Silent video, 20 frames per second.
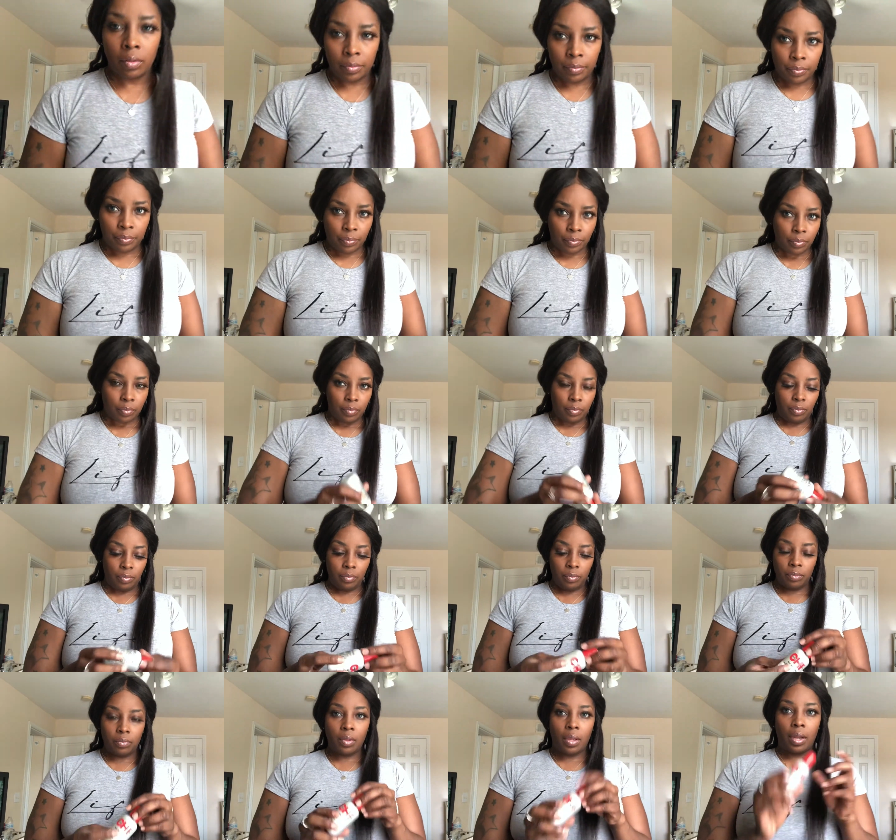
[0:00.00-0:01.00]
I feel
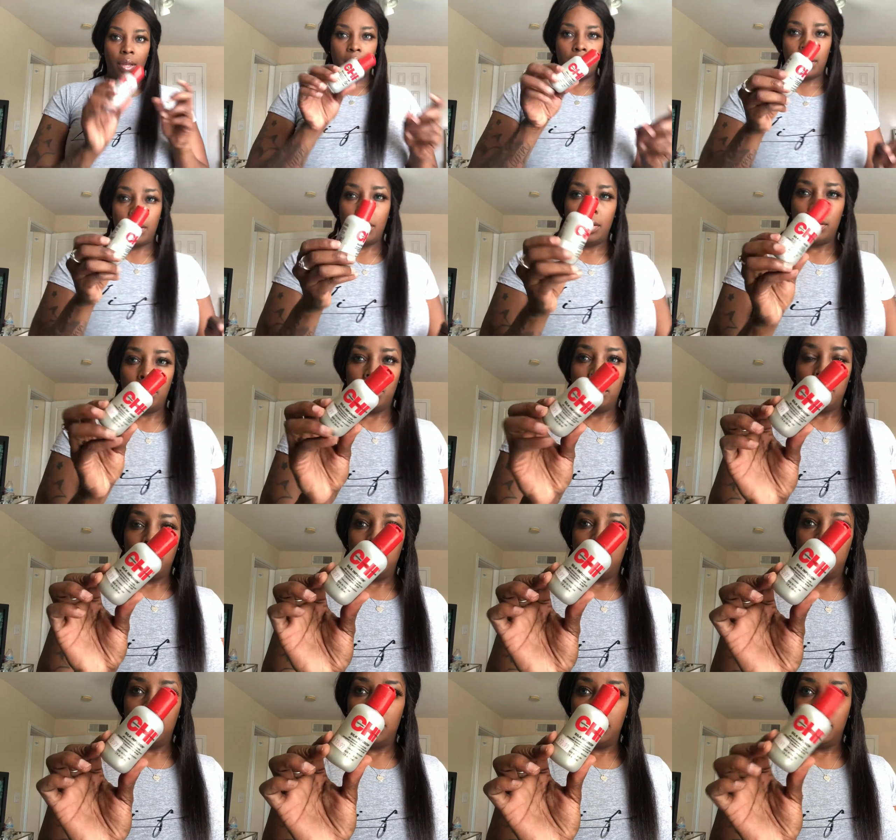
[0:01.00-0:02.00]
like the
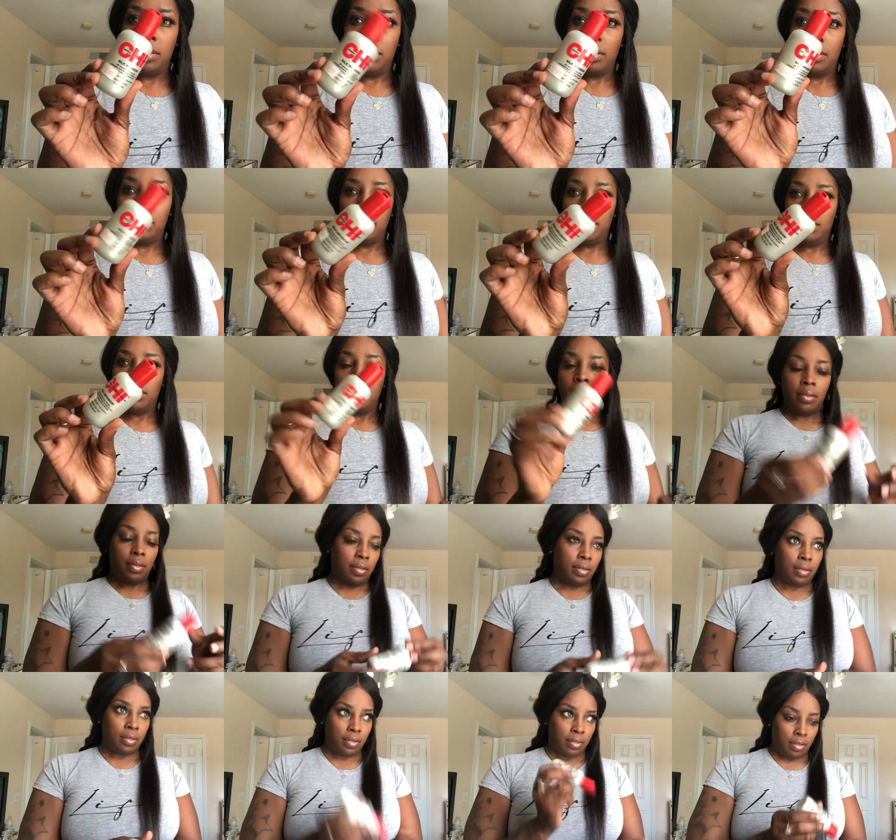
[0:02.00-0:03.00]
pre-plucked part was
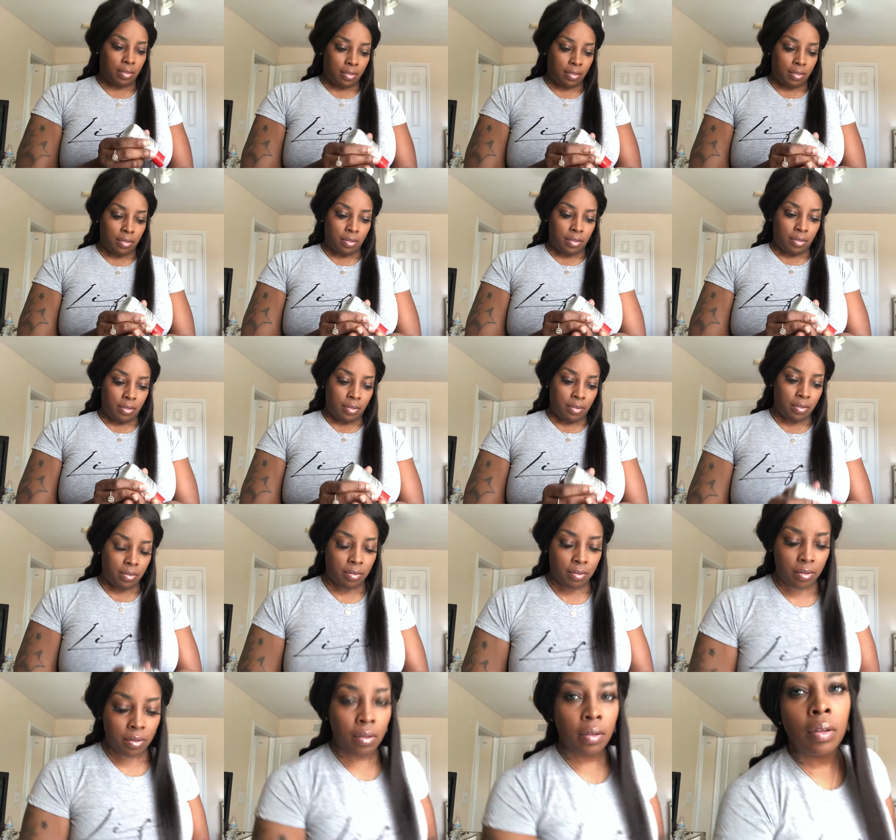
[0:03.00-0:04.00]
very, very, very
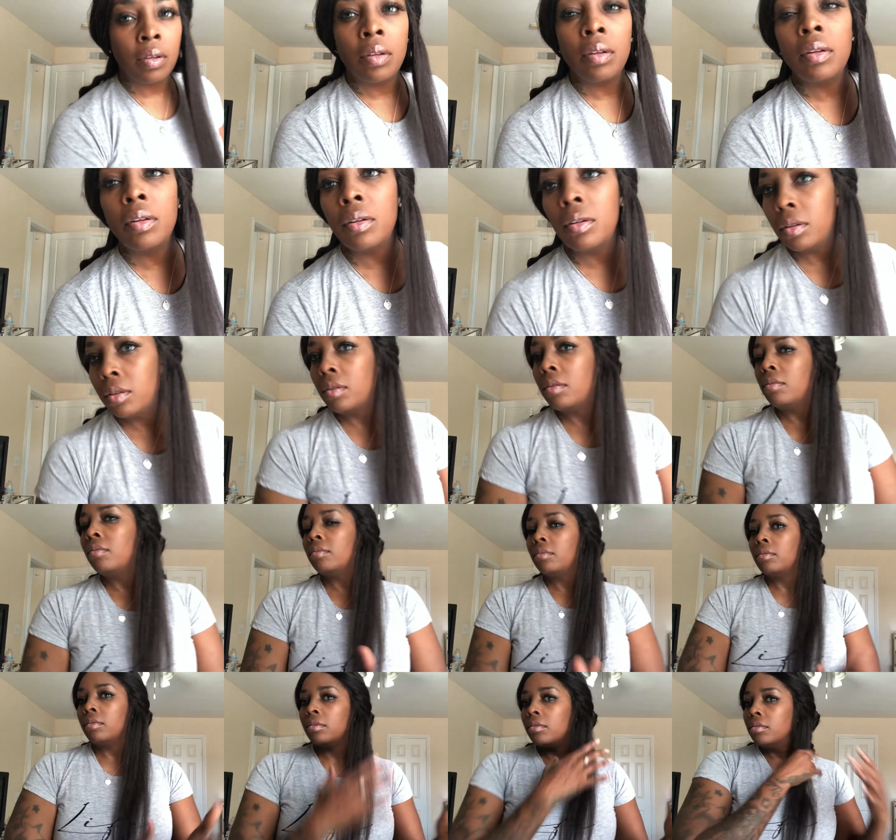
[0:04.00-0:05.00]
good,
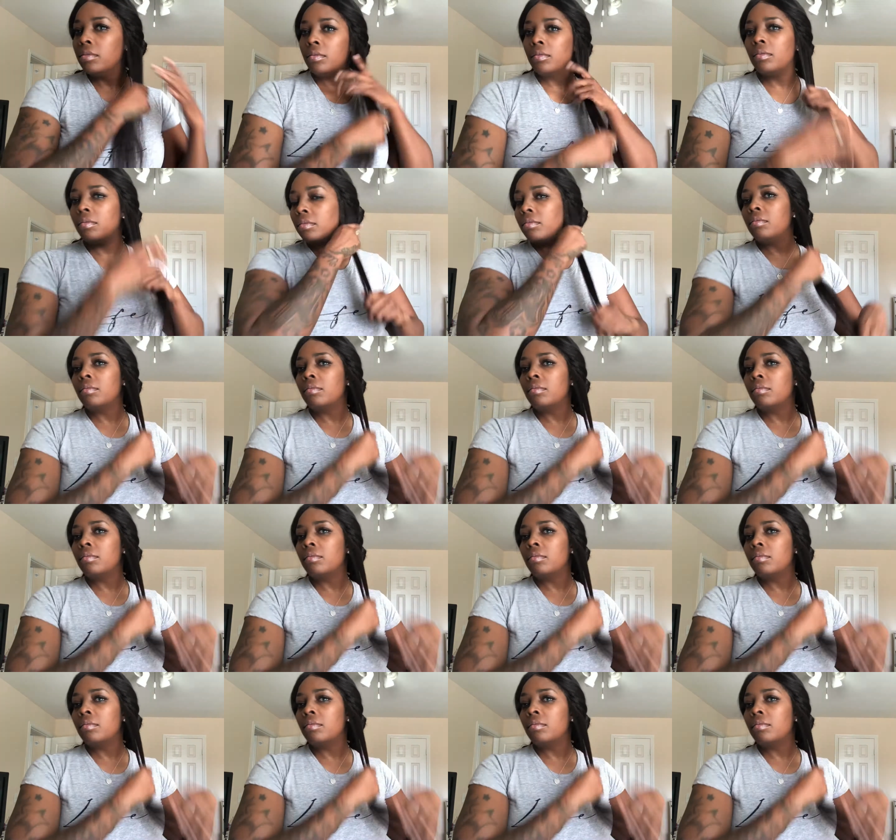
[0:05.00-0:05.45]
especially if